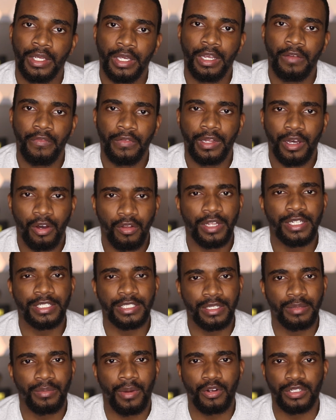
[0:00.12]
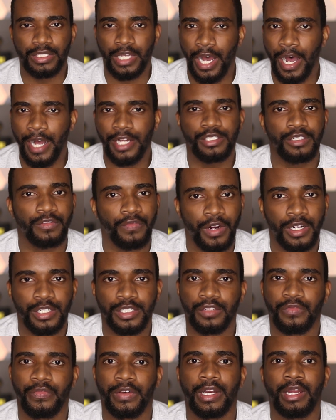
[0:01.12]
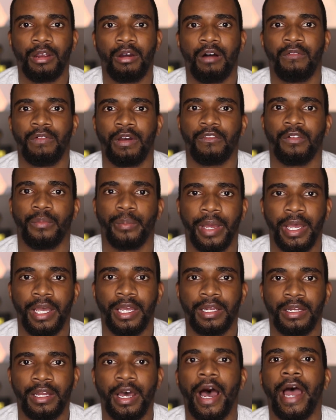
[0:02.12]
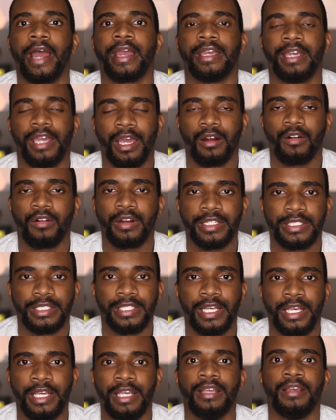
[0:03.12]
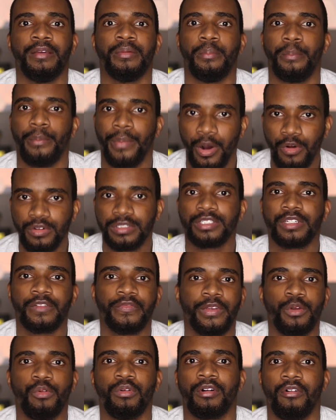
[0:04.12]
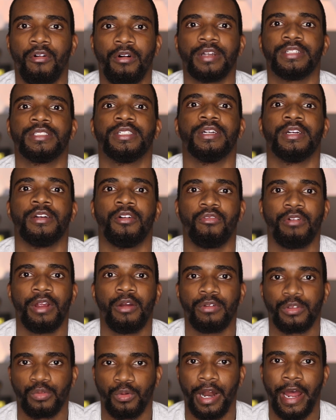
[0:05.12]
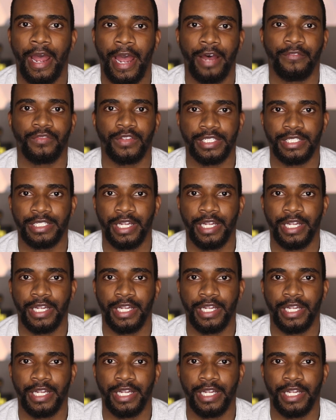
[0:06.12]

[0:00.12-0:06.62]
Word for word: Even though this is the most controversial video I've ever made, I guarantee most of you are going to agree with what I have to